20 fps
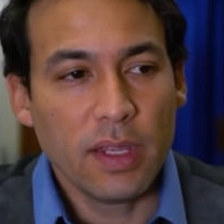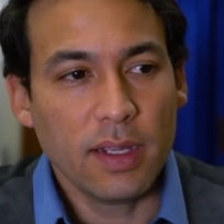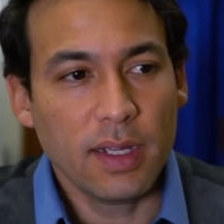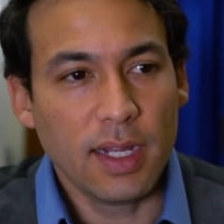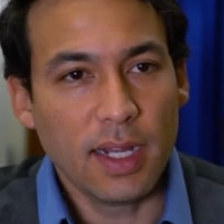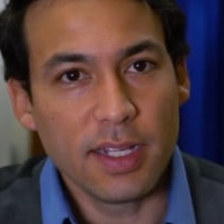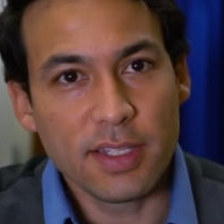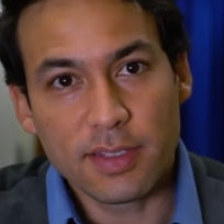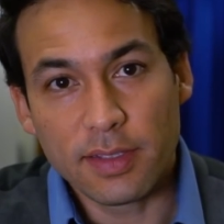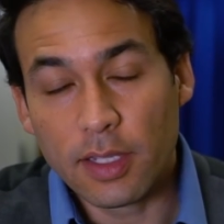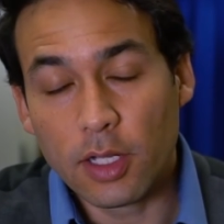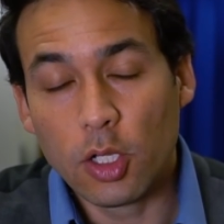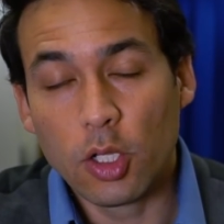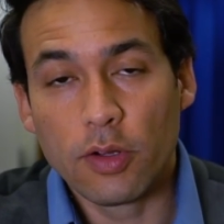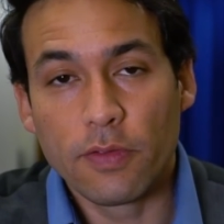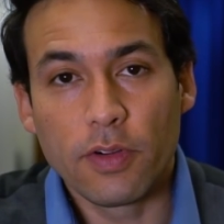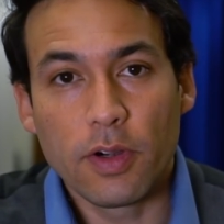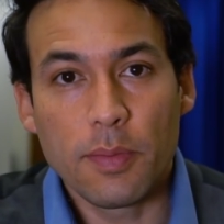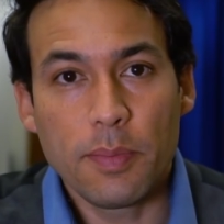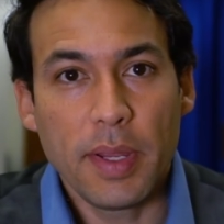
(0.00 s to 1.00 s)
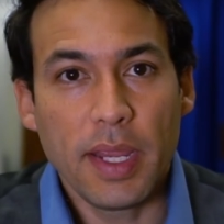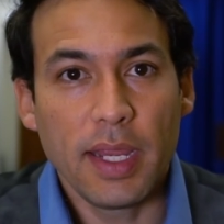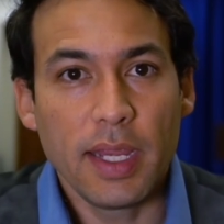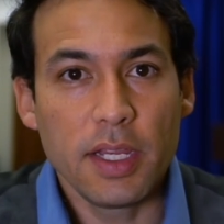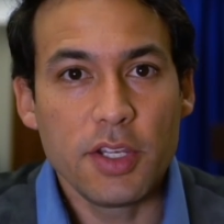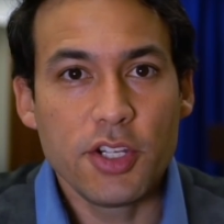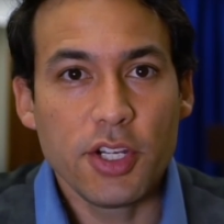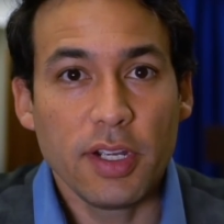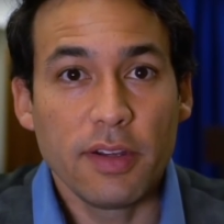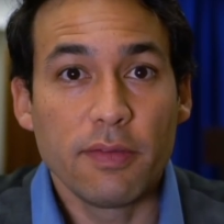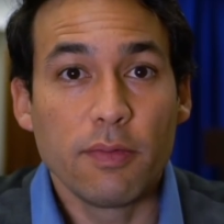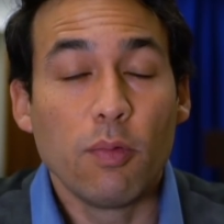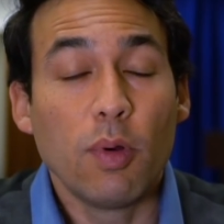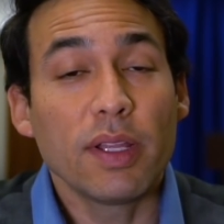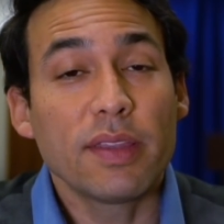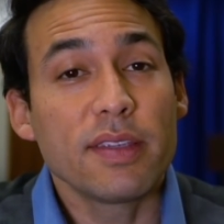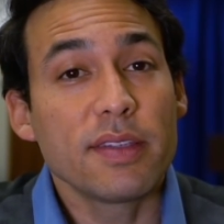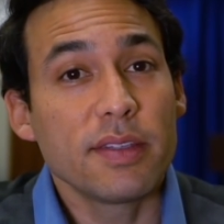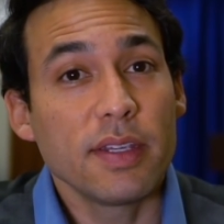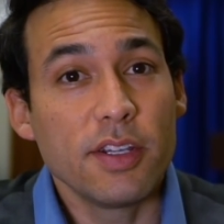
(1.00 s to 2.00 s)
It's a little over a page of
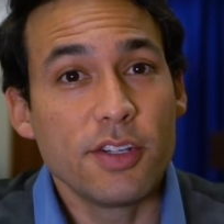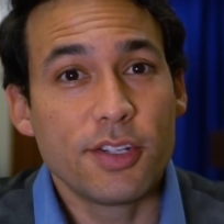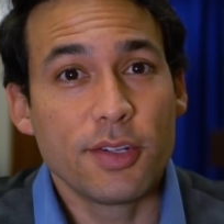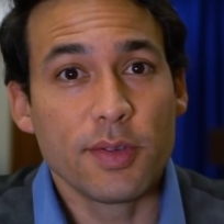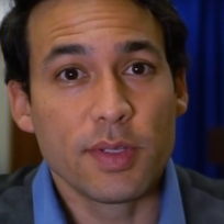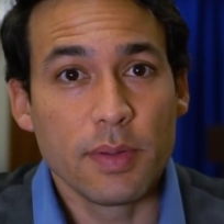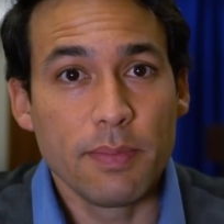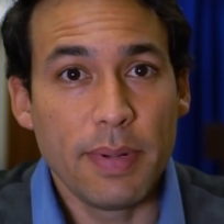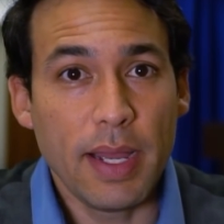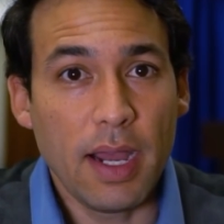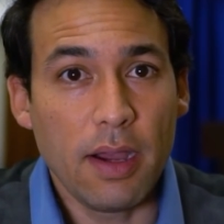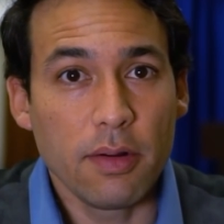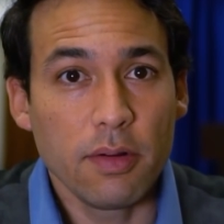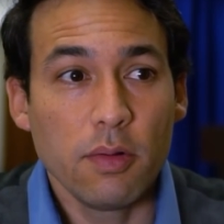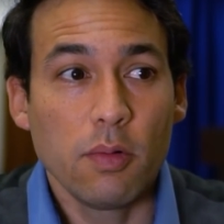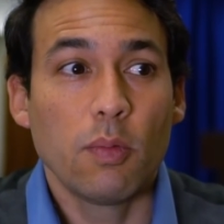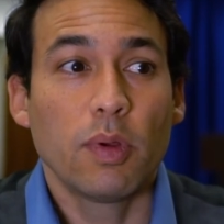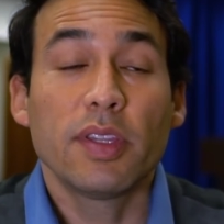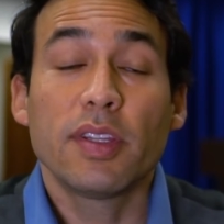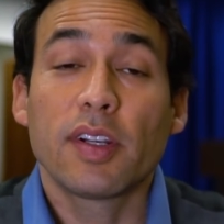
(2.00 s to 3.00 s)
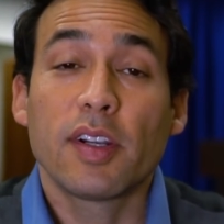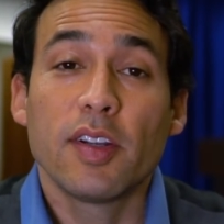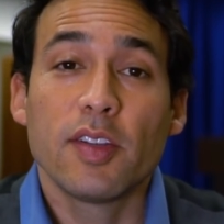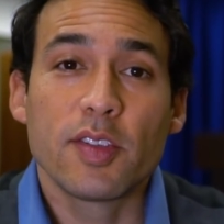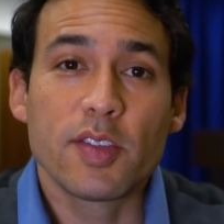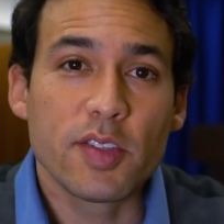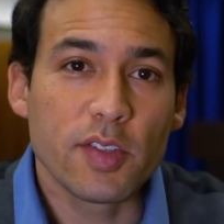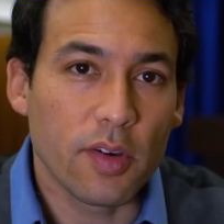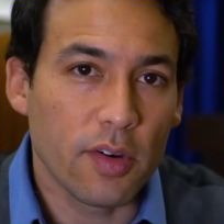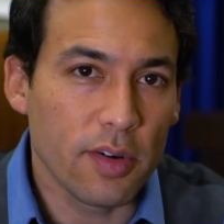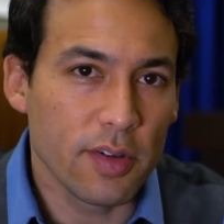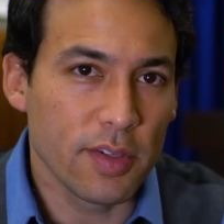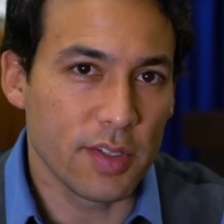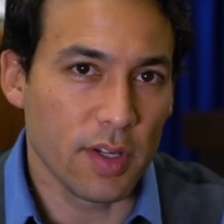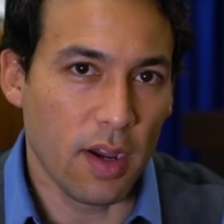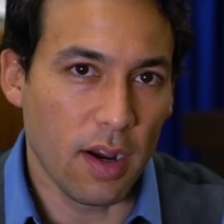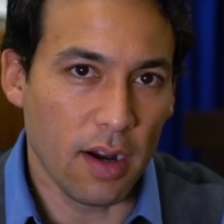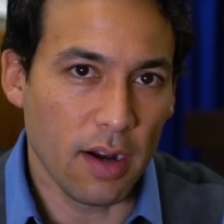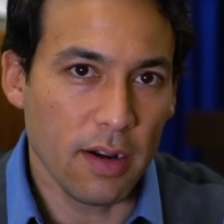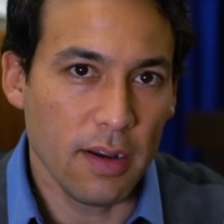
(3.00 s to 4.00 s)
what this issue is about, what the concerns
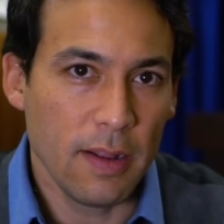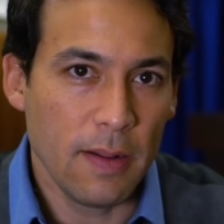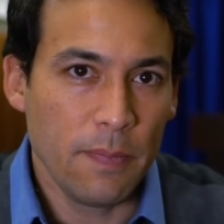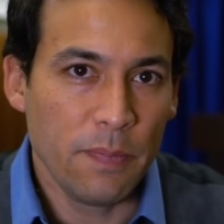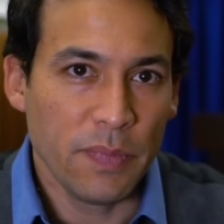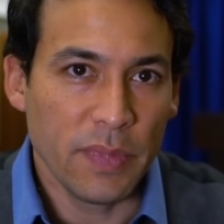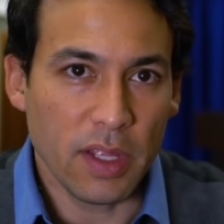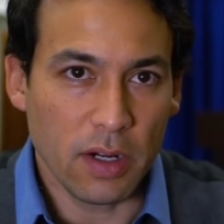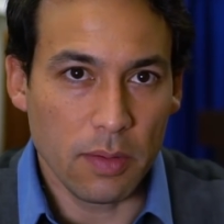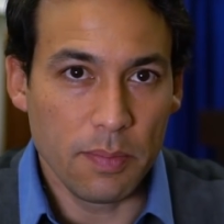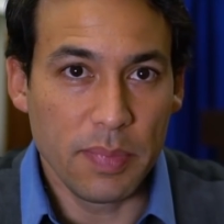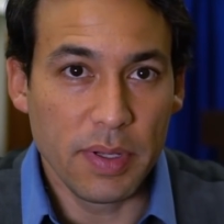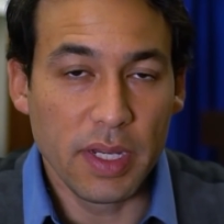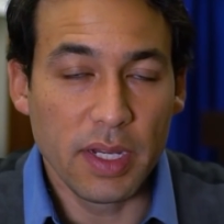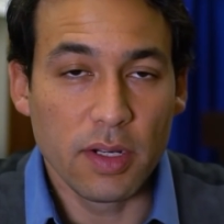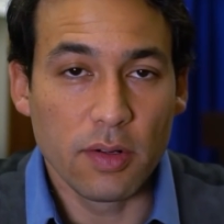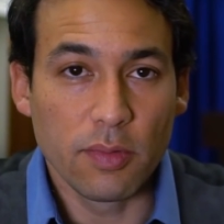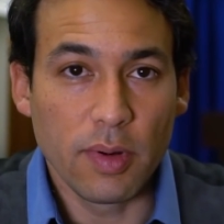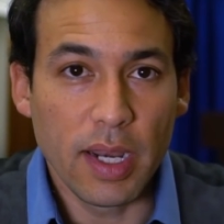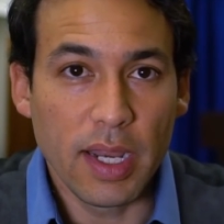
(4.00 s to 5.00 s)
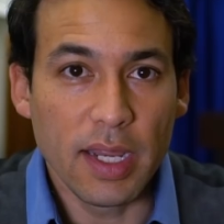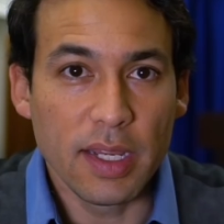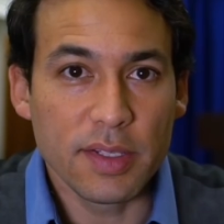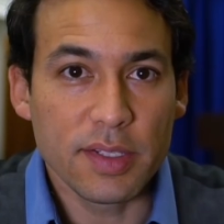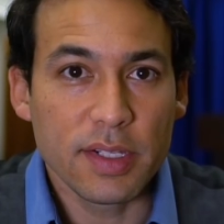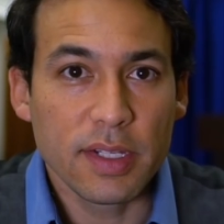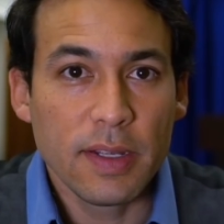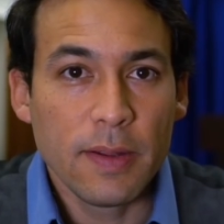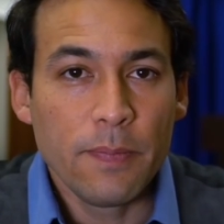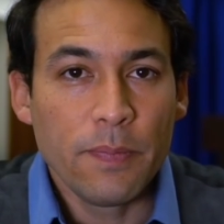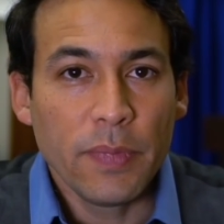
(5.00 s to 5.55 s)
are that are being raised,